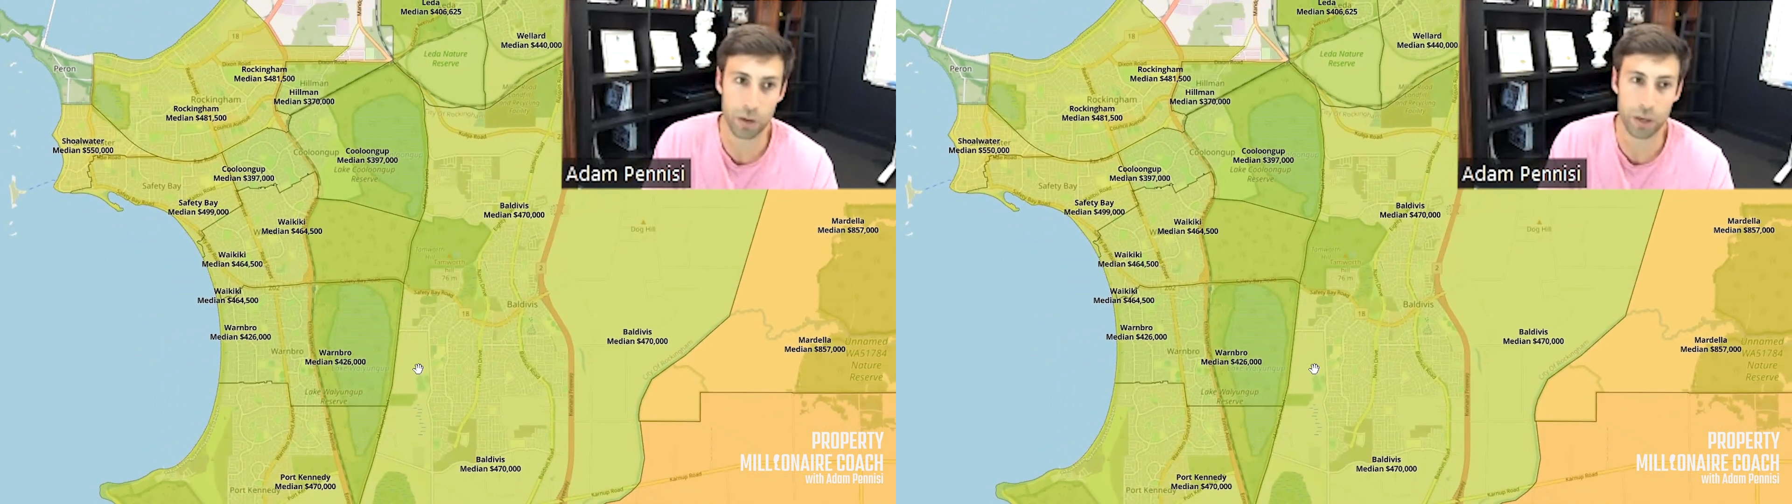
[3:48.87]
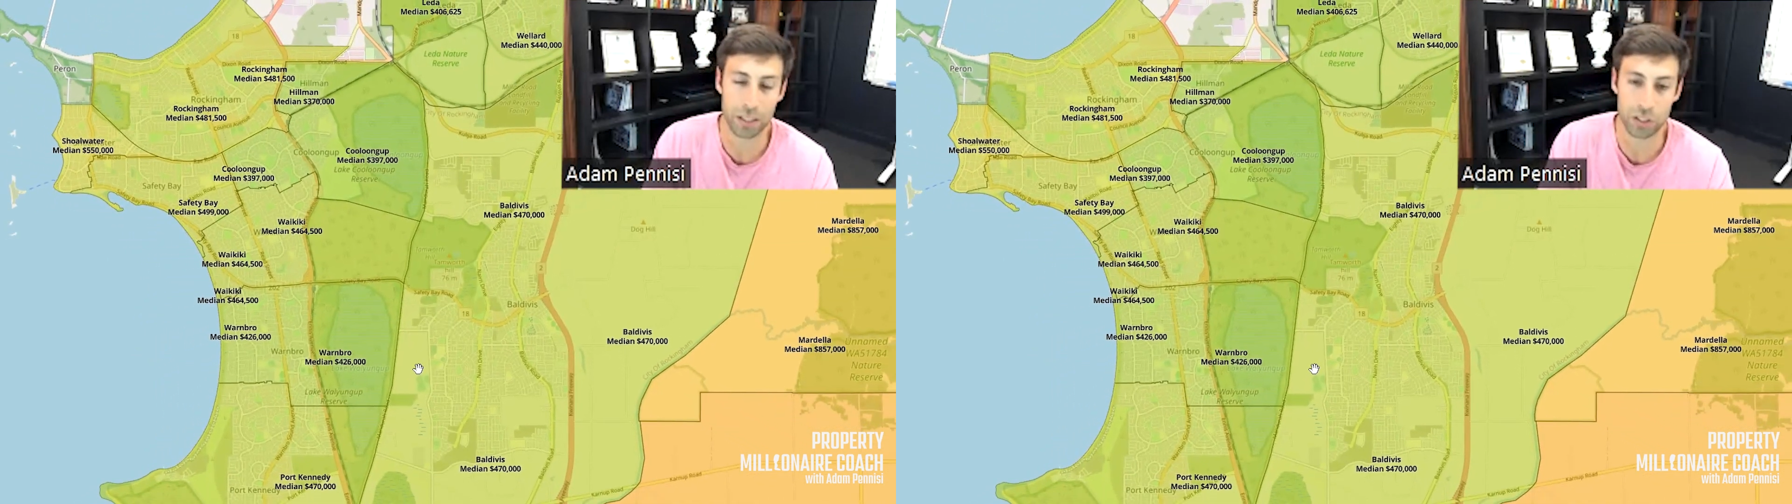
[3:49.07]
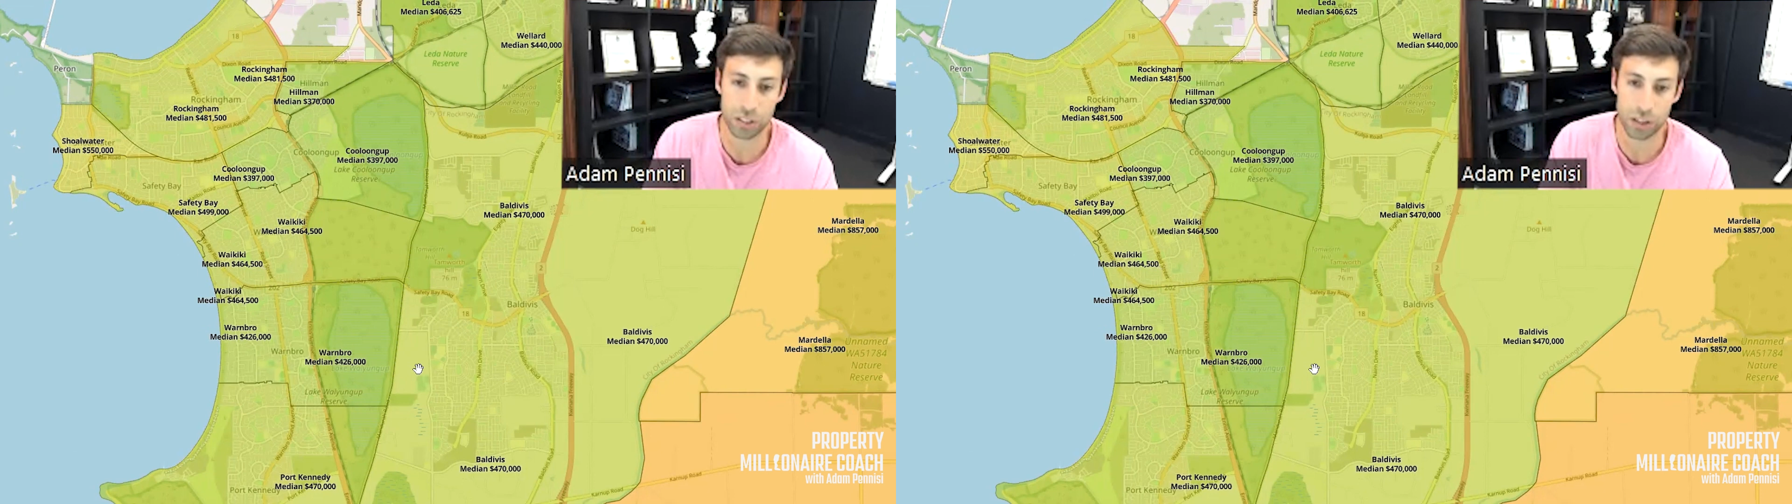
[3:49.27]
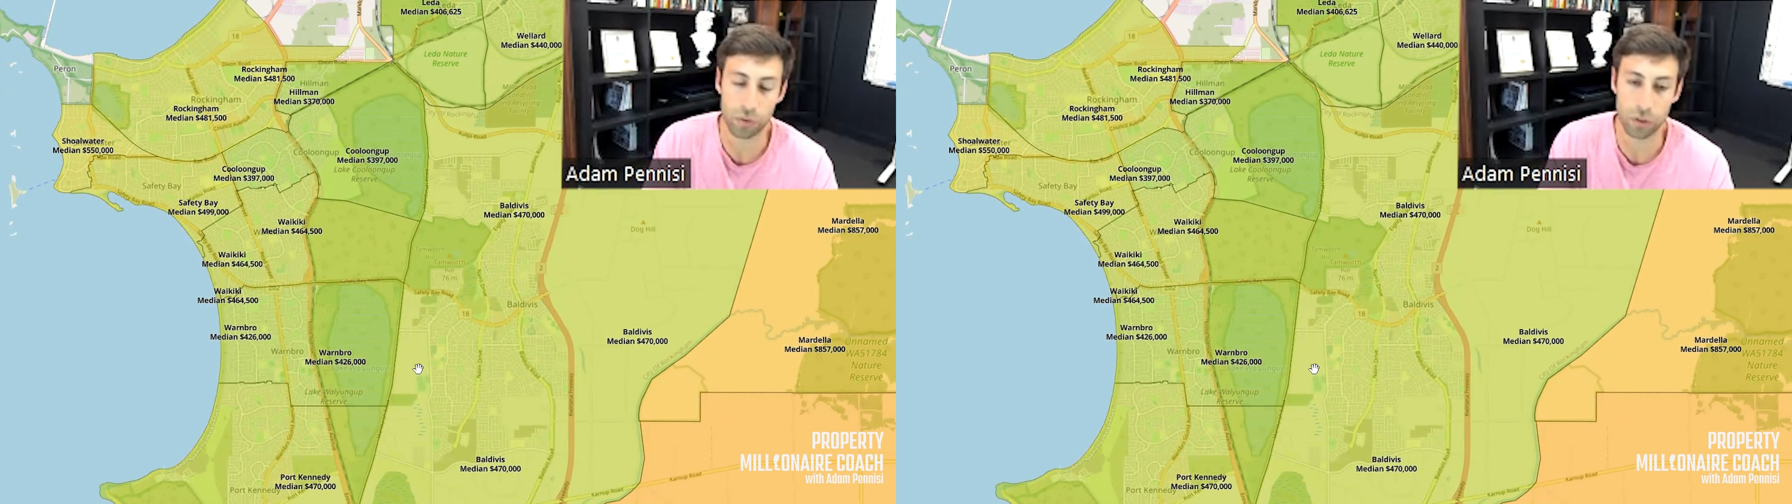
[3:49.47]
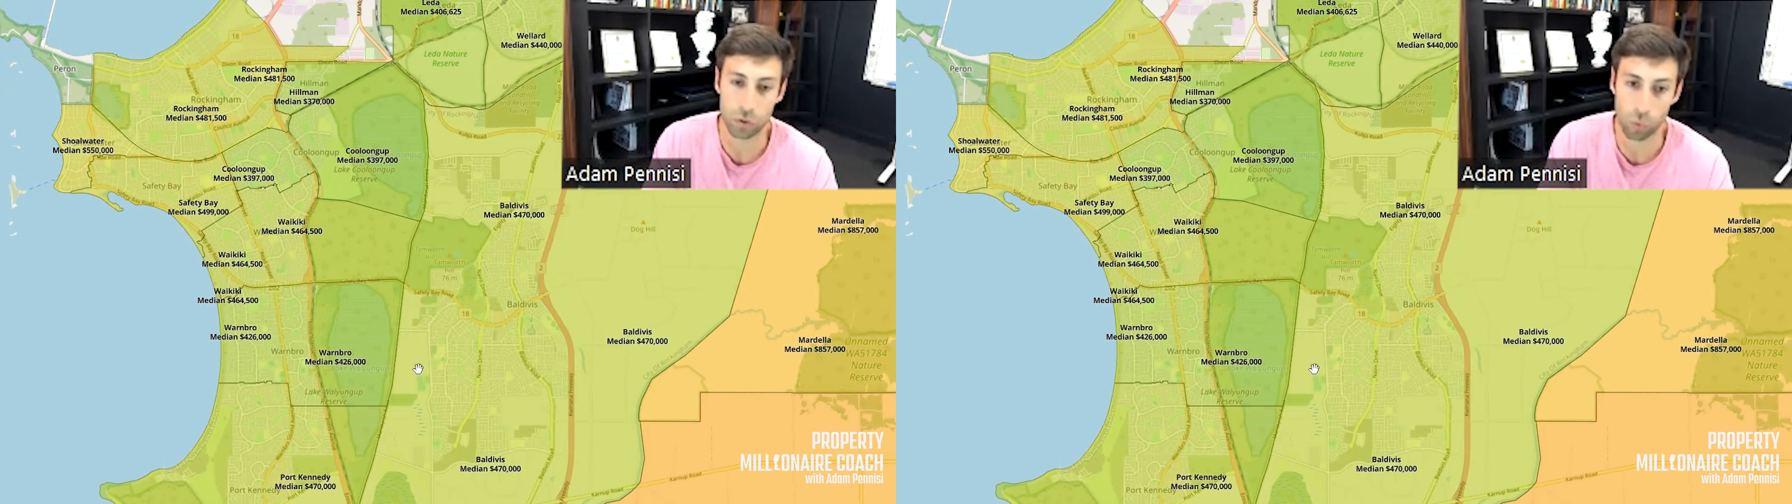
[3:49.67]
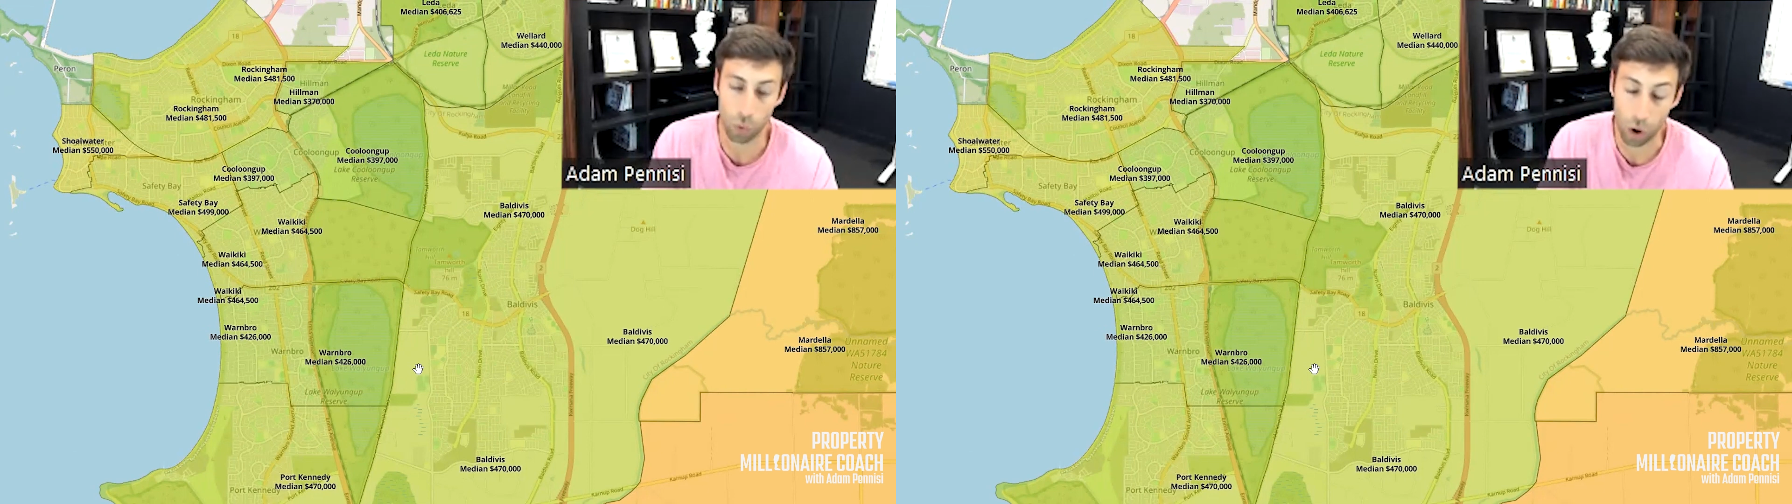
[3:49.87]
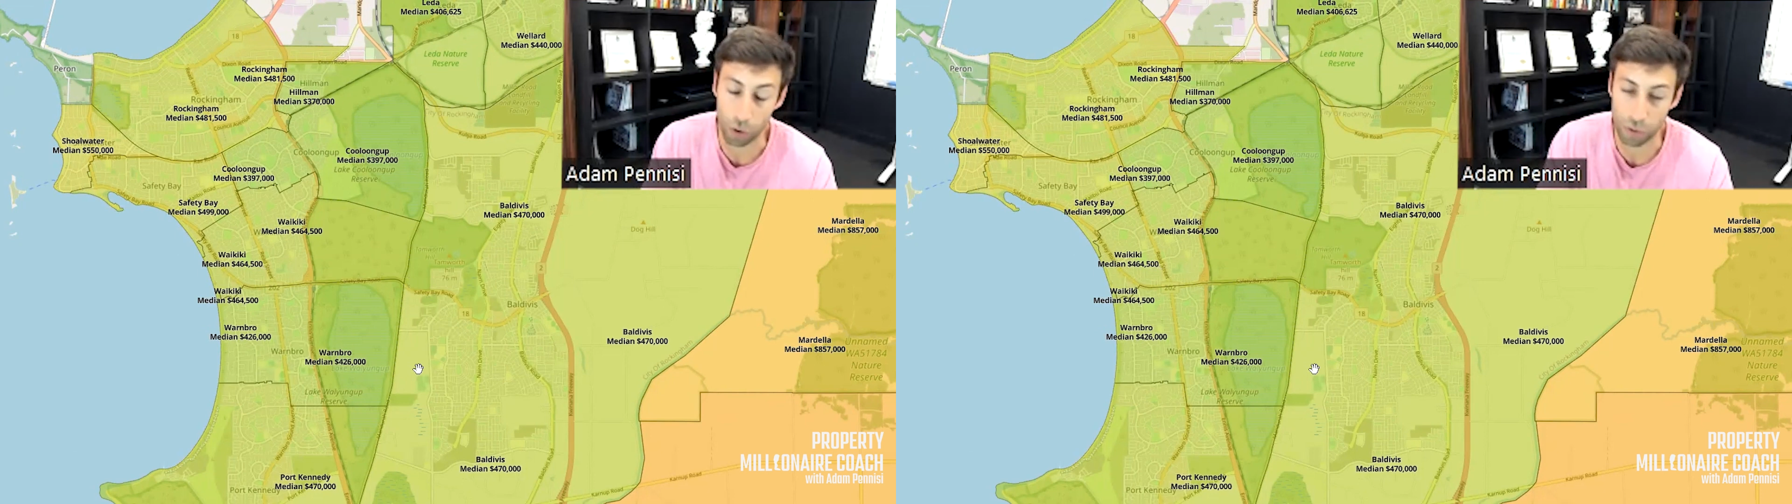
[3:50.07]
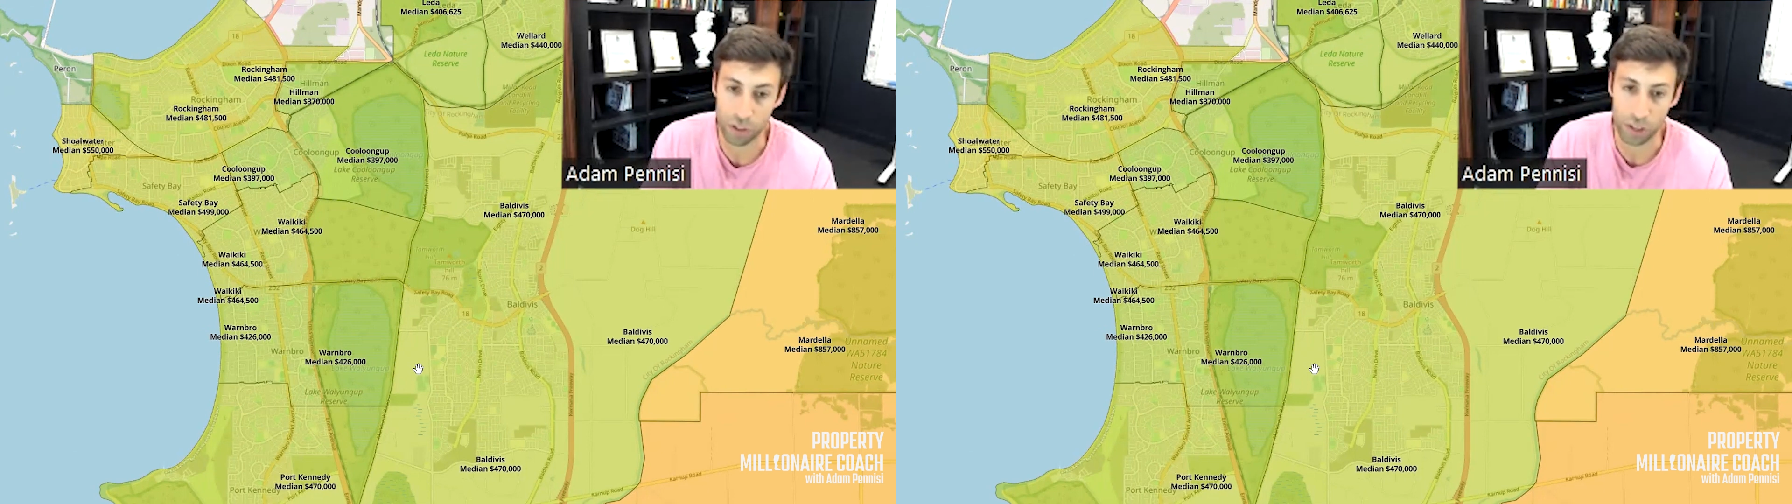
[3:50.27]
experience different
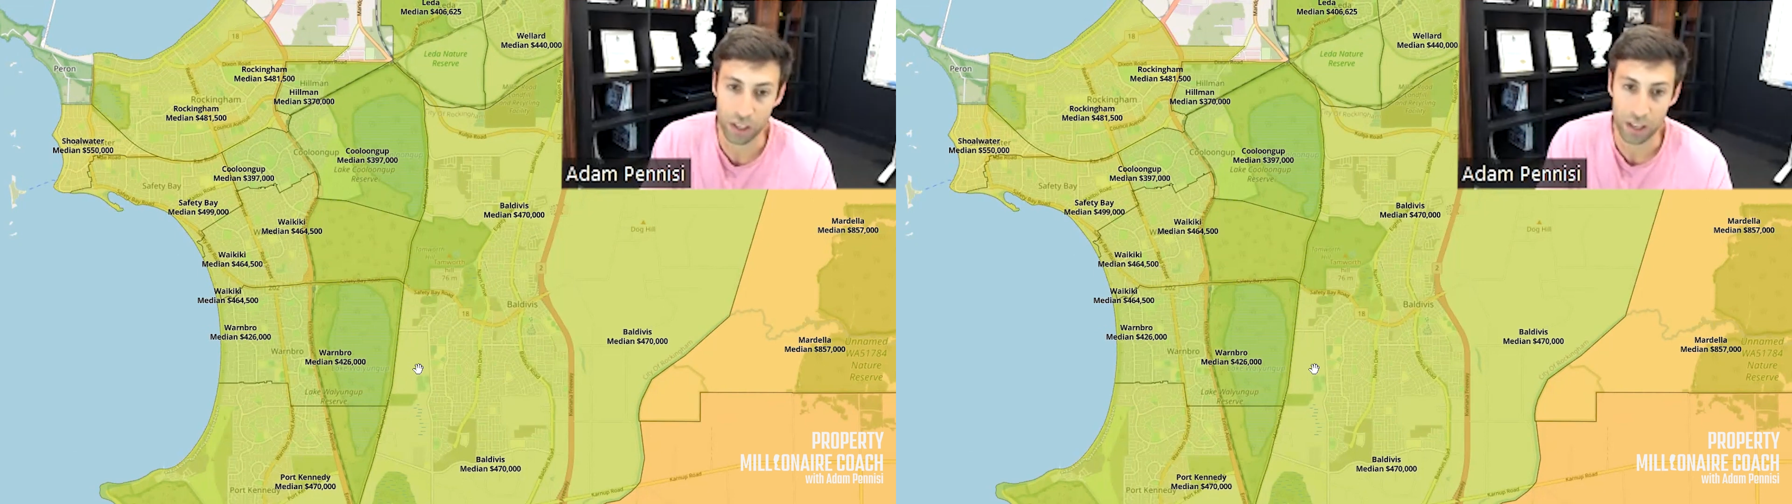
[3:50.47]
growth.